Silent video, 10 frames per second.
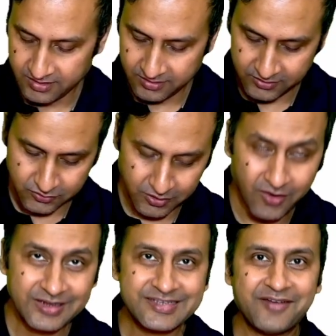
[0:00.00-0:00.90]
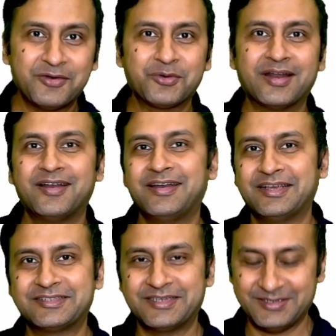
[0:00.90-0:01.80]
So now let's have a look at our next
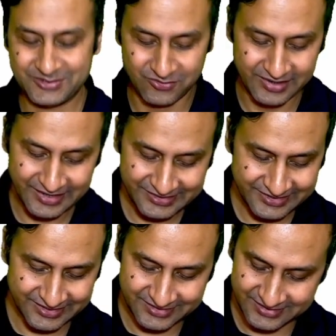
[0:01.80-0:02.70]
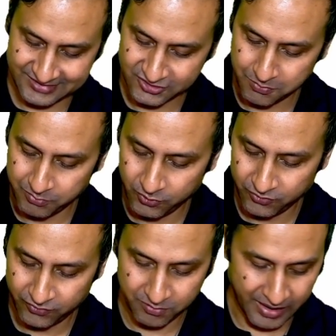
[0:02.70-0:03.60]
case. Now, our next case is such a
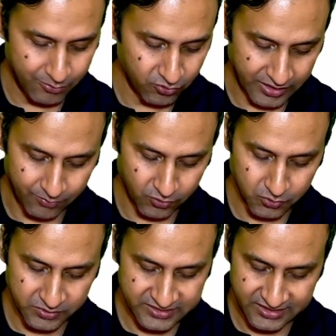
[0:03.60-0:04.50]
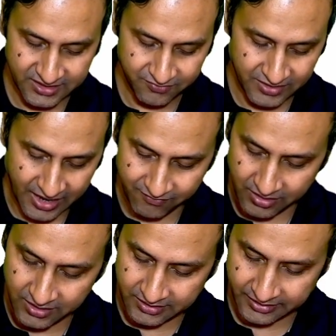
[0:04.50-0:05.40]
beautiful mammogram. What do we see here? We have a
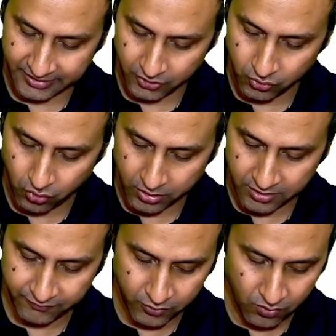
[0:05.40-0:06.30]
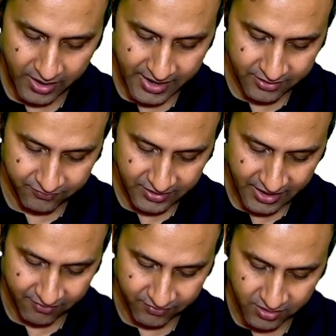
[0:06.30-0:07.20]
craniocaudal view and we
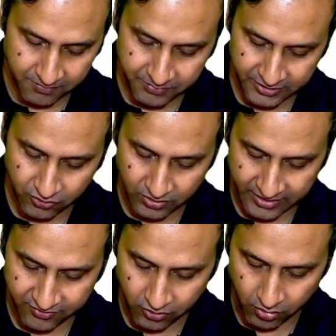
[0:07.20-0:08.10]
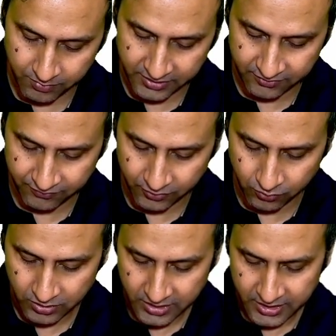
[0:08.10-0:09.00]
have a mediolateral oblique view.
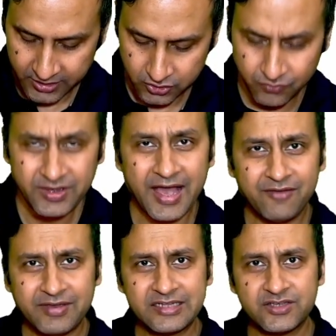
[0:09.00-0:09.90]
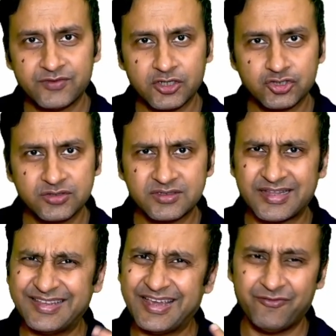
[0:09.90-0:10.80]
Do we have calcifications? I
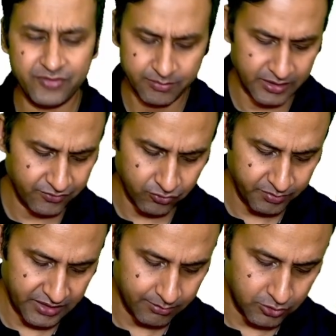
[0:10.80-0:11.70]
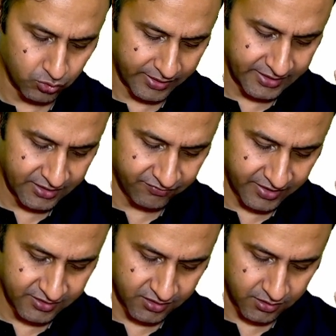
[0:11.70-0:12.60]
think everybody would be able to identify
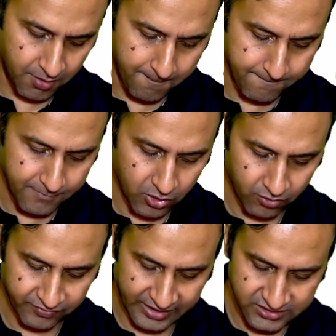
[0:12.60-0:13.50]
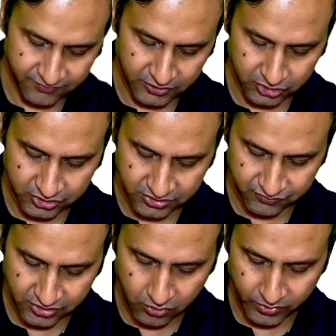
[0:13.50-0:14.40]
there are a number of calcifications which are
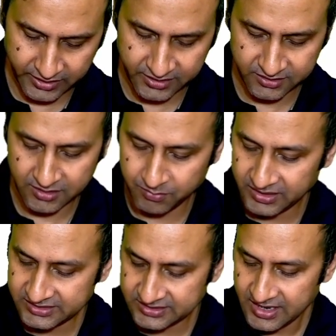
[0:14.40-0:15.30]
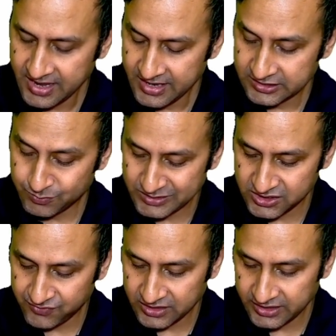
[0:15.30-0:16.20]
located in the breast,
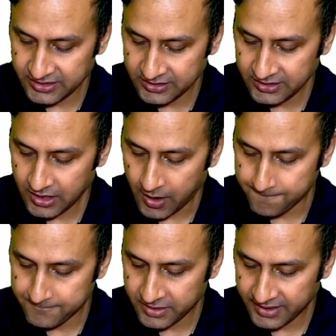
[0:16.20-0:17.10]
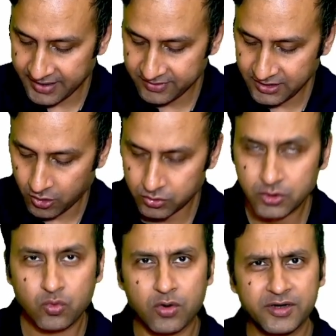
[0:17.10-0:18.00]
specifically in the upper and the outer
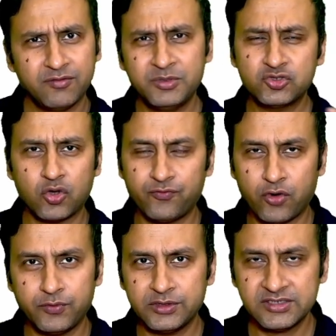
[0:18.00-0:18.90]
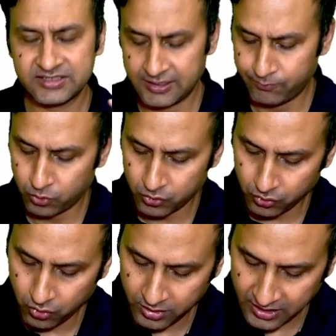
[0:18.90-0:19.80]
quadrant. We'll be following the same
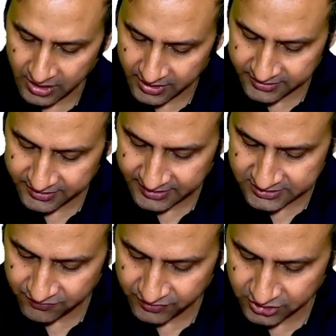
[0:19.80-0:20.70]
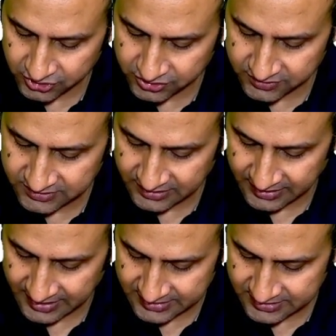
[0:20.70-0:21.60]
protocol. Are there calcifications?
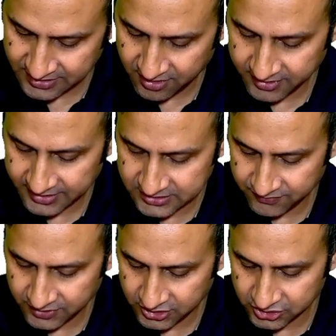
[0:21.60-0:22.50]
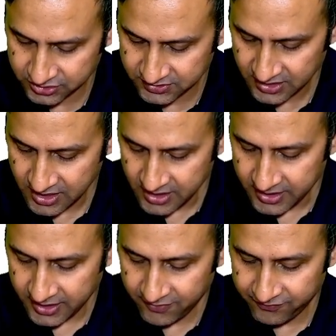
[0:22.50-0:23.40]
Yes, there are calcifications.
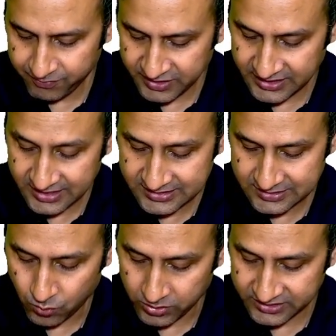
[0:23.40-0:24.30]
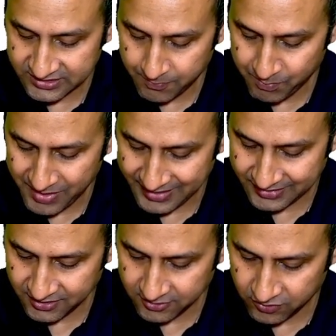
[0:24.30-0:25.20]
If yes, what is the
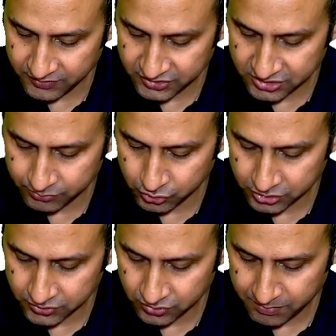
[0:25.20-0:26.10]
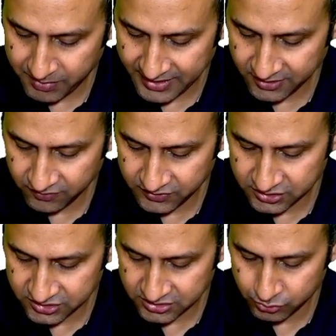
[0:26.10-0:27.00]
pattern of distribution? So the pattern of the
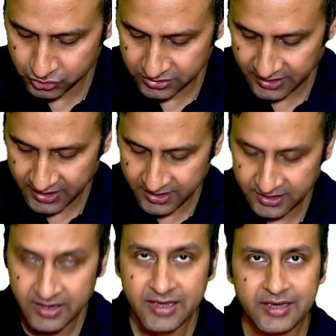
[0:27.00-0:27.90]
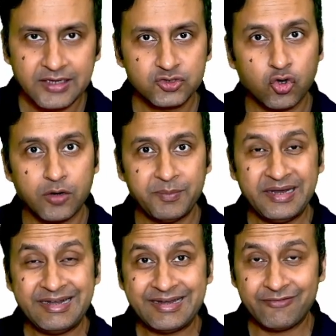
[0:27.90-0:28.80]
distribution here is going to be
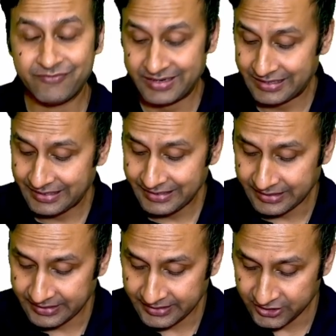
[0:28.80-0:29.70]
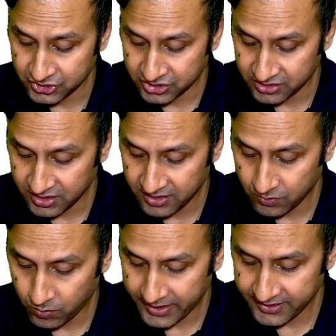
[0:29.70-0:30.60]
definitely regional.
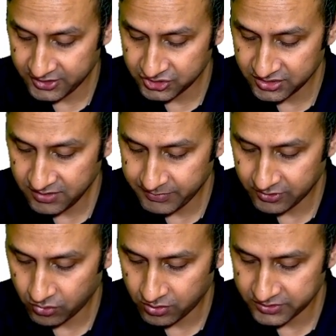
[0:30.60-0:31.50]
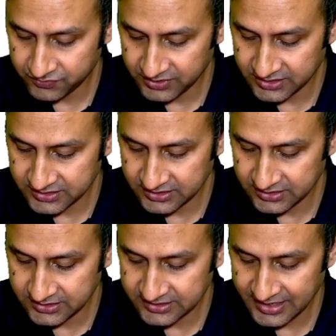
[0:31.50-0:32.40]
Why regional? Because we can see
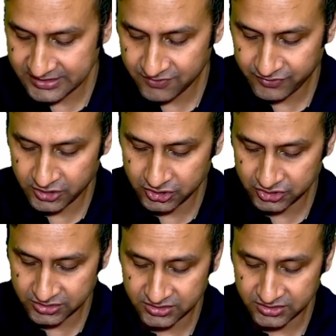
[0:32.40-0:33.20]
these calcifications